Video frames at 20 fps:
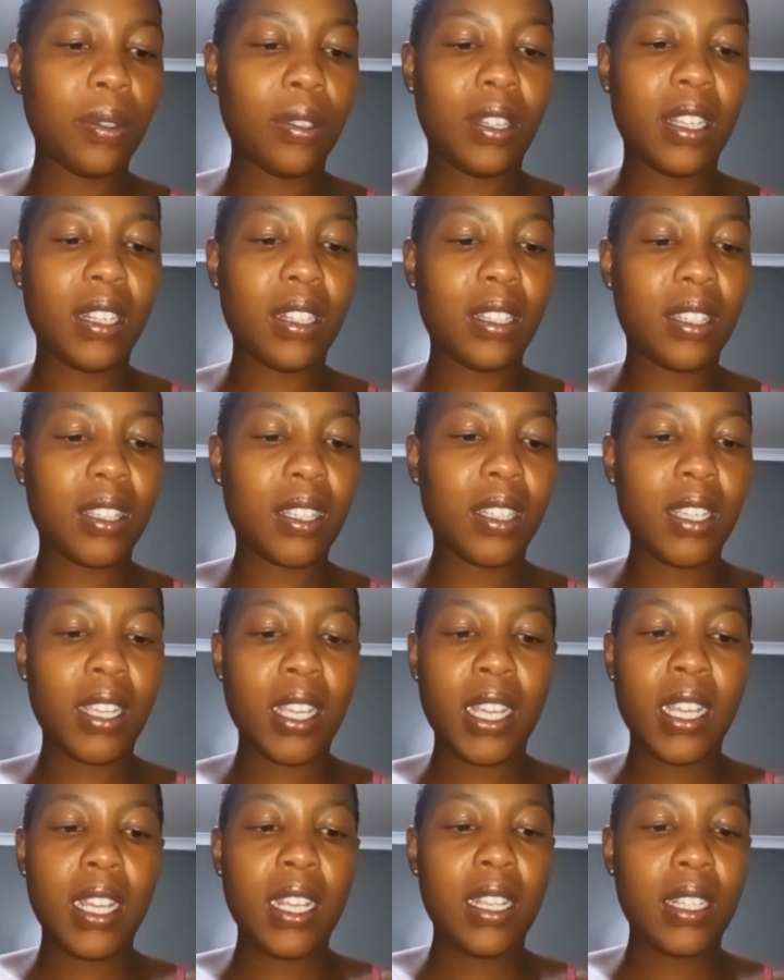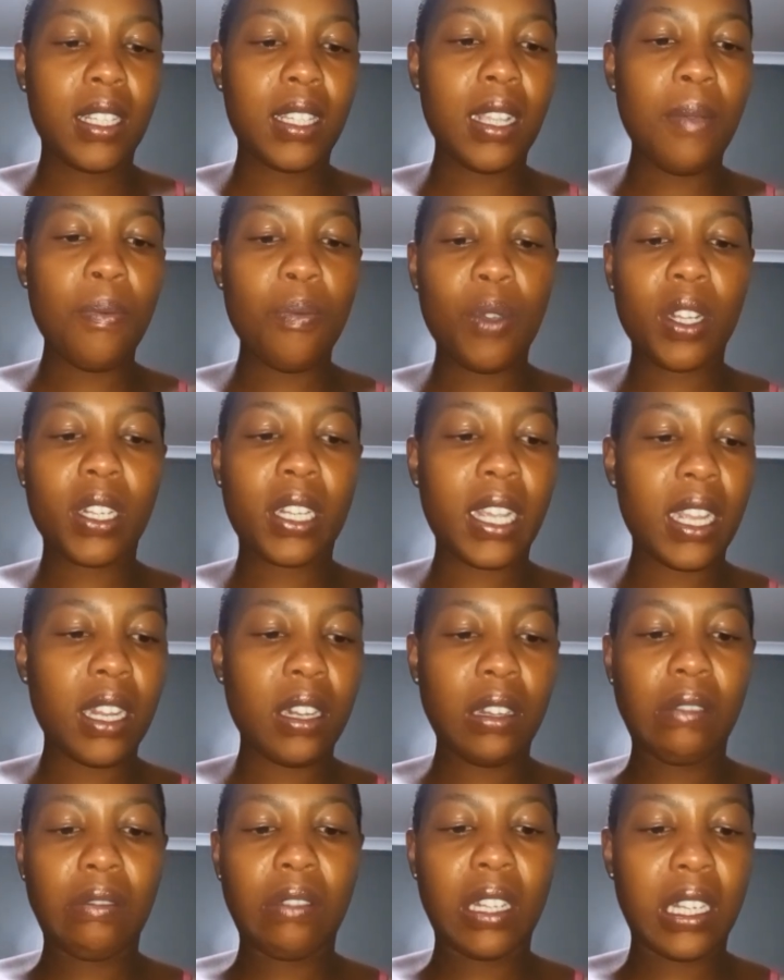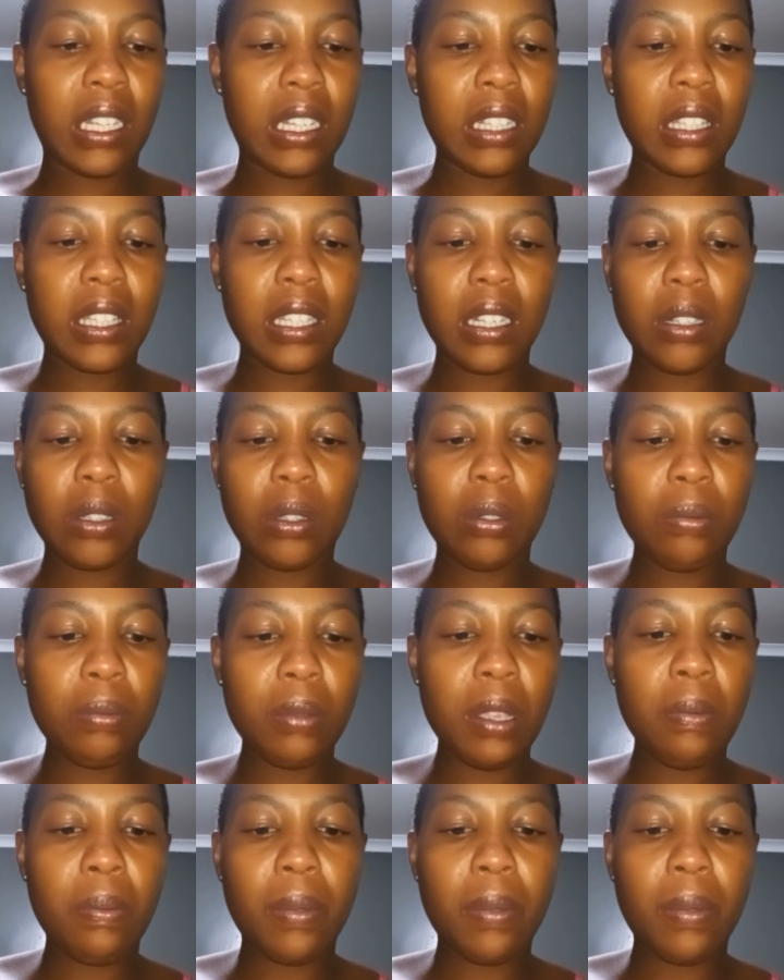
That's somewhat kind of an insult to me,